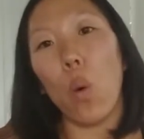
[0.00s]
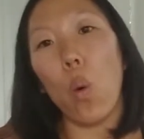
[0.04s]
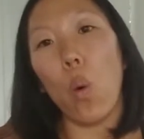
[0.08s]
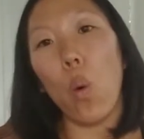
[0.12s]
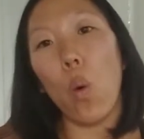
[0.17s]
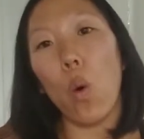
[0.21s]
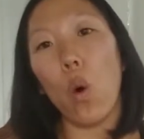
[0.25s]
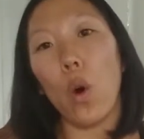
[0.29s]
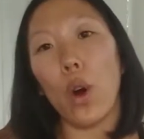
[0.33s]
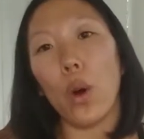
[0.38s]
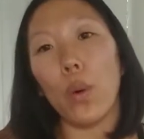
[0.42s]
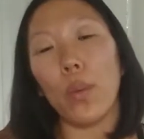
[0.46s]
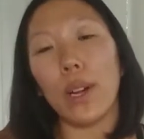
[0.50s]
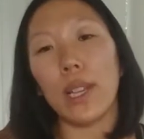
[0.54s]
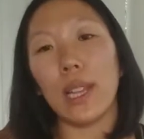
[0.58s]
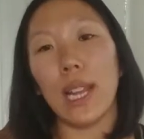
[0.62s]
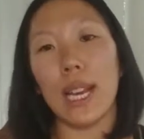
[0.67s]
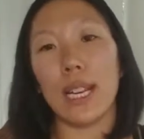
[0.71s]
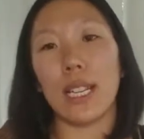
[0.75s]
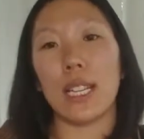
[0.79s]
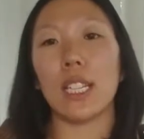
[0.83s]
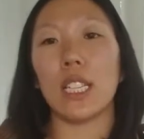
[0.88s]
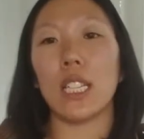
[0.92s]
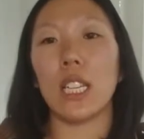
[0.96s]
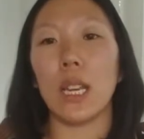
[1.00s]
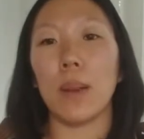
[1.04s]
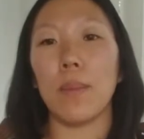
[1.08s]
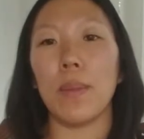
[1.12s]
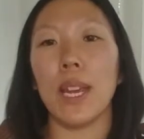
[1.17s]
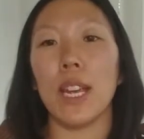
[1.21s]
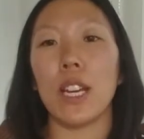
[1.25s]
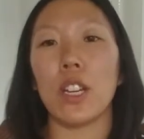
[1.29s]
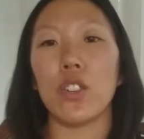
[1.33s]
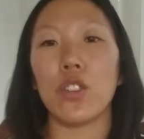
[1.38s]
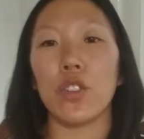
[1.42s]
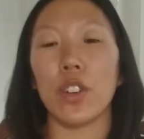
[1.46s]
or would like to see
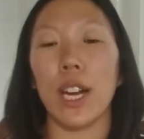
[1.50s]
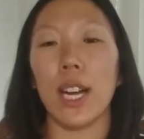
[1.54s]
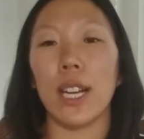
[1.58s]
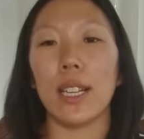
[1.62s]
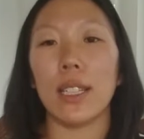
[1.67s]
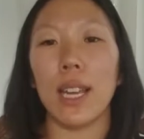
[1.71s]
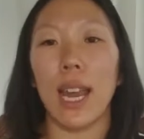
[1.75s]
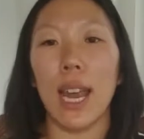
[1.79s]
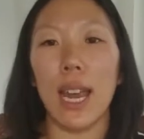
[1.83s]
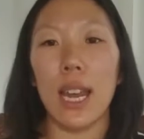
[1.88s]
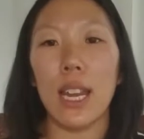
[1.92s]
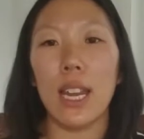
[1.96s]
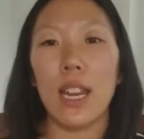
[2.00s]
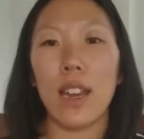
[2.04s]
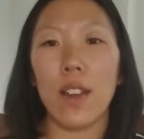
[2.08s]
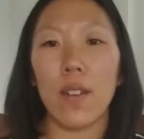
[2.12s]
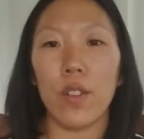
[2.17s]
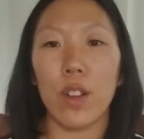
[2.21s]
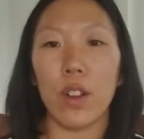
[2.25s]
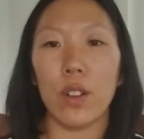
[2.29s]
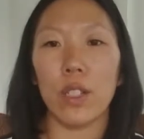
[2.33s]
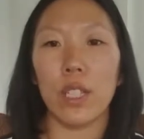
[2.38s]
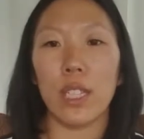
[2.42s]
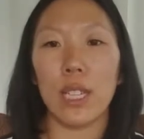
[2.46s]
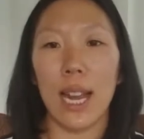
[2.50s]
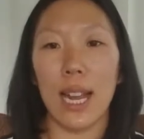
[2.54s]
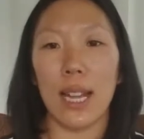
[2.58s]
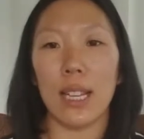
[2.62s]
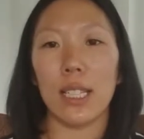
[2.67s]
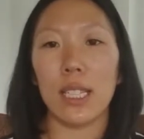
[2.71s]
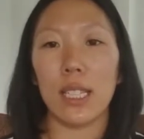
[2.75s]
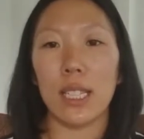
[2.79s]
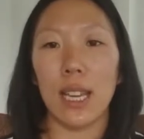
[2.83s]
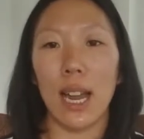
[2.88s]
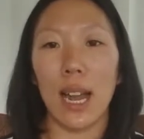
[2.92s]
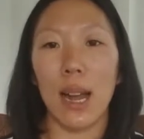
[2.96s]
me address any of those
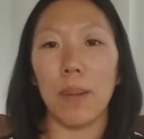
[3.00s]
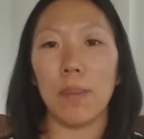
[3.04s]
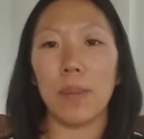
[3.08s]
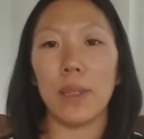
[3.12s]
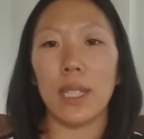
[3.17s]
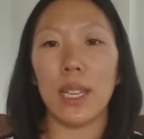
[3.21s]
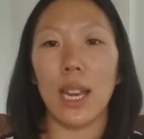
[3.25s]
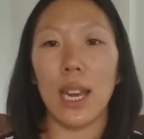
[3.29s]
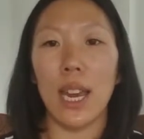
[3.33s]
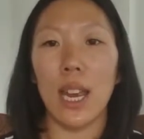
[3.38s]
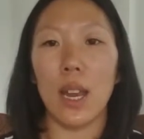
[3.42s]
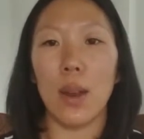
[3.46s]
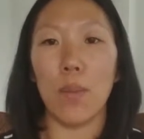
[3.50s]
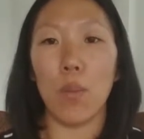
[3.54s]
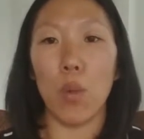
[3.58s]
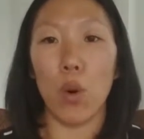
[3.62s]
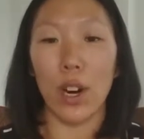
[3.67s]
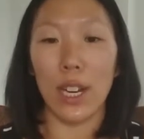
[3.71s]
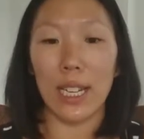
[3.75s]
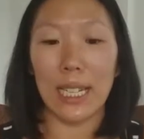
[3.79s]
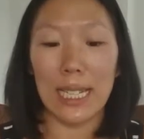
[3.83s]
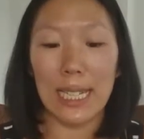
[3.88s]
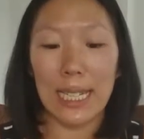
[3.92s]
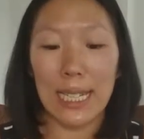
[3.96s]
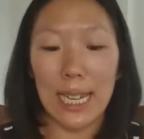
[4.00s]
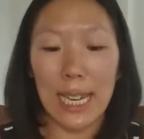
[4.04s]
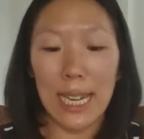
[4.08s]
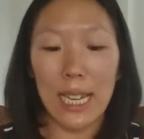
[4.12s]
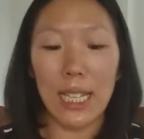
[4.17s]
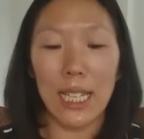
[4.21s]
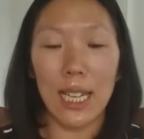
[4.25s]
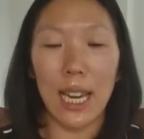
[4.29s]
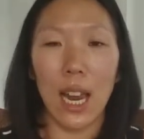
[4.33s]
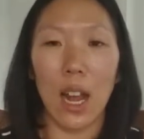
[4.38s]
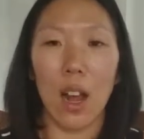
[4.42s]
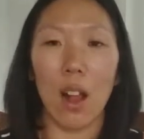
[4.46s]
10 steps in more
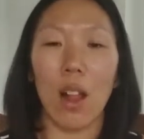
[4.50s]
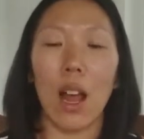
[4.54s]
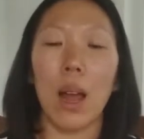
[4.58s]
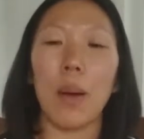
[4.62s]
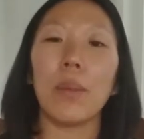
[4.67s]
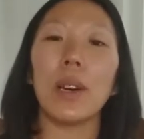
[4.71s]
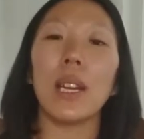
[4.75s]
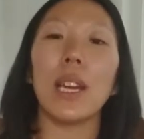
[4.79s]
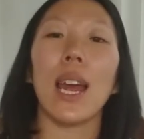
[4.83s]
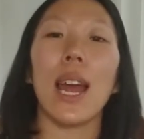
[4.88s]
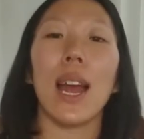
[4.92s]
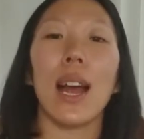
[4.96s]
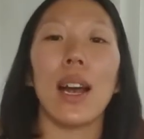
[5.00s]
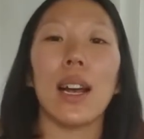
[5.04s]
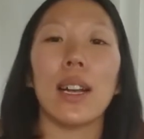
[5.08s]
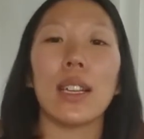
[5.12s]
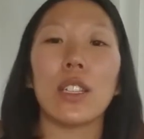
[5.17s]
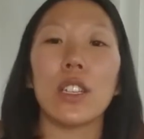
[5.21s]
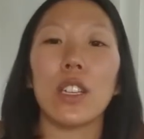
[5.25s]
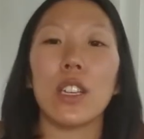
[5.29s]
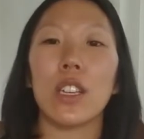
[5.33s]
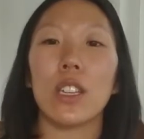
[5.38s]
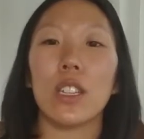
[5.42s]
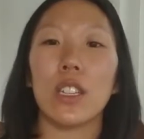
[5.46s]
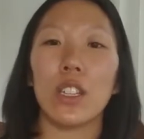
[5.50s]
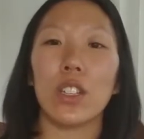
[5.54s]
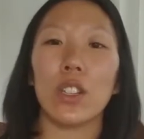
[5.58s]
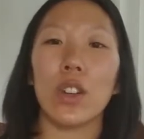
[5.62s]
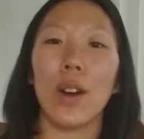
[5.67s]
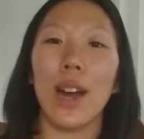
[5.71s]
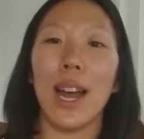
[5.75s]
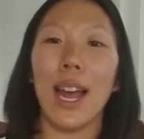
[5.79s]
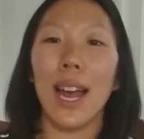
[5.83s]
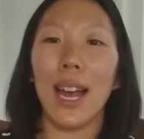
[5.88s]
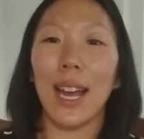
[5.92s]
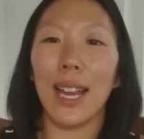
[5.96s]
detail, I'm going to ask, just go
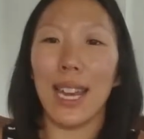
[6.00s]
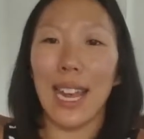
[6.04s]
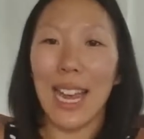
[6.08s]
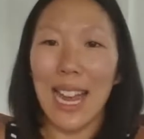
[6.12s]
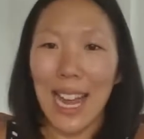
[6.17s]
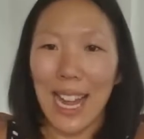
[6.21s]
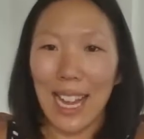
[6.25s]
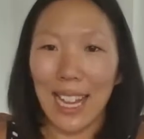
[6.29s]
ahead,